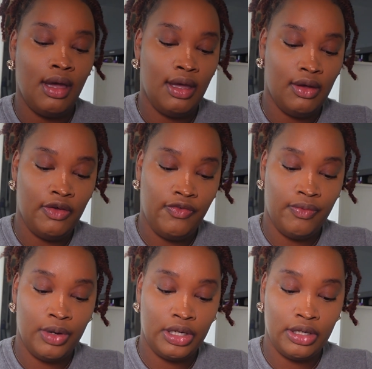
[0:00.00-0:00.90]
e.l.f.,
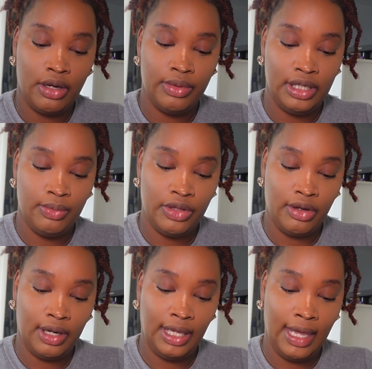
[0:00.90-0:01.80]
we're gonna go in with
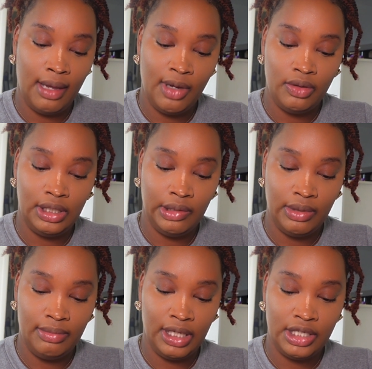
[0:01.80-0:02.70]
our Camo
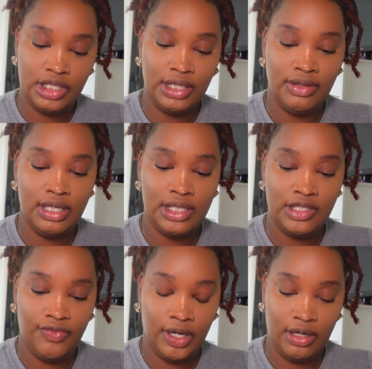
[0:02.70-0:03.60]
liquid blush. This is
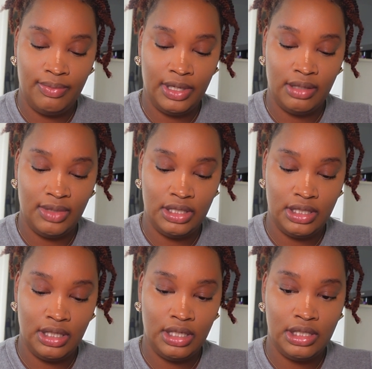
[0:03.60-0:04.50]
very
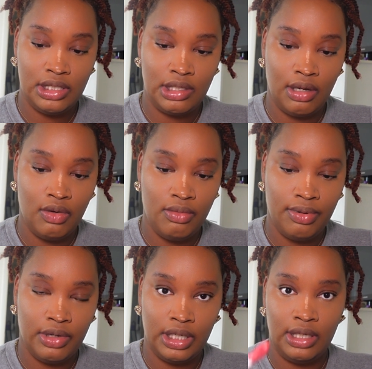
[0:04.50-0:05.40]
pigmented. It is so
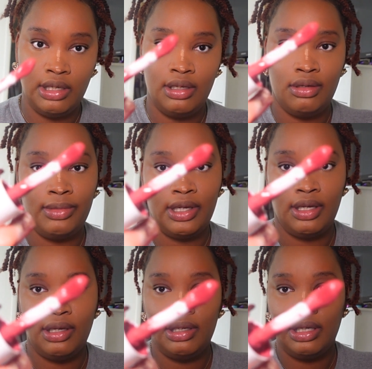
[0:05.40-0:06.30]
pretty. Oh my
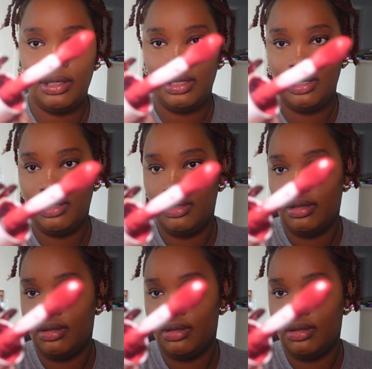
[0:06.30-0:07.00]
God, look at that.